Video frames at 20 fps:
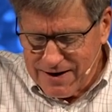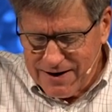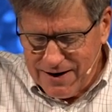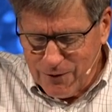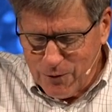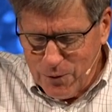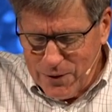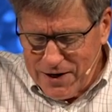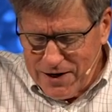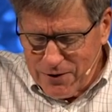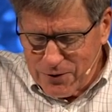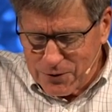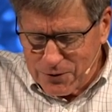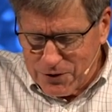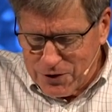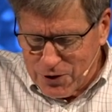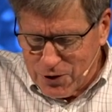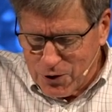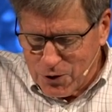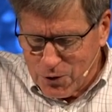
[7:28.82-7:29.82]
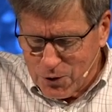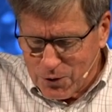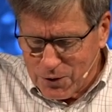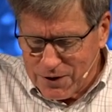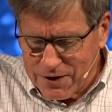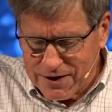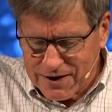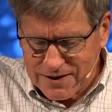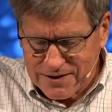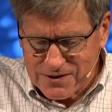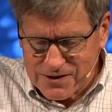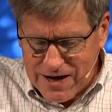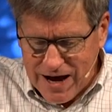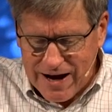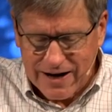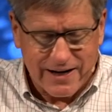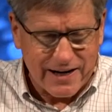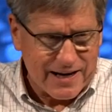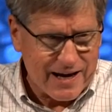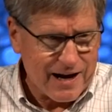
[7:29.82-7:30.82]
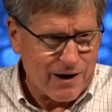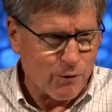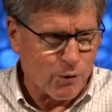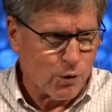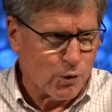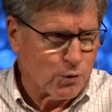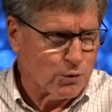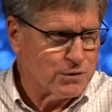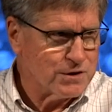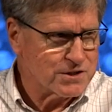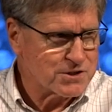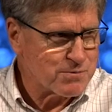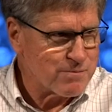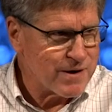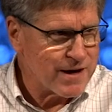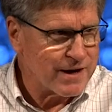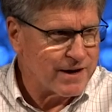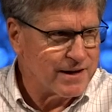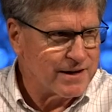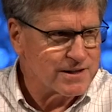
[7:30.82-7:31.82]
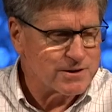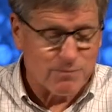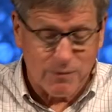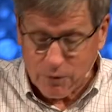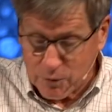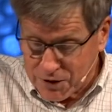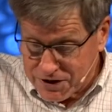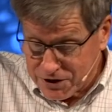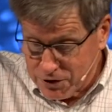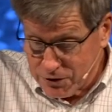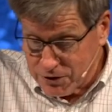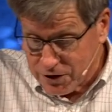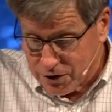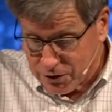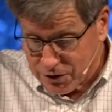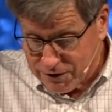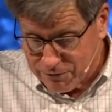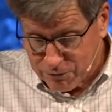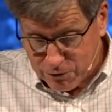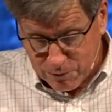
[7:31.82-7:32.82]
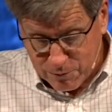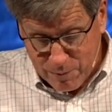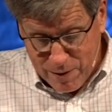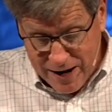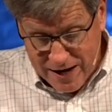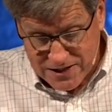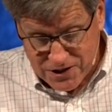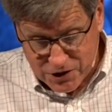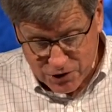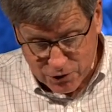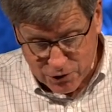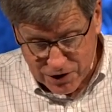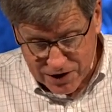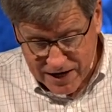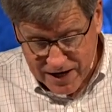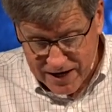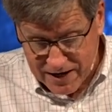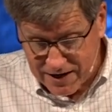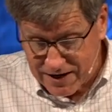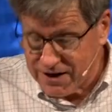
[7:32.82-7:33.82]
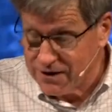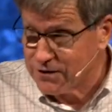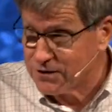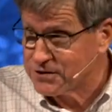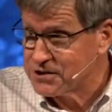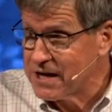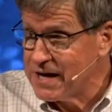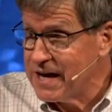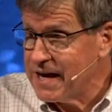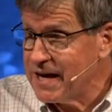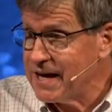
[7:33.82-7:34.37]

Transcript: Now, we don't know exactly how old this man is, but we do know that for the past 38 years,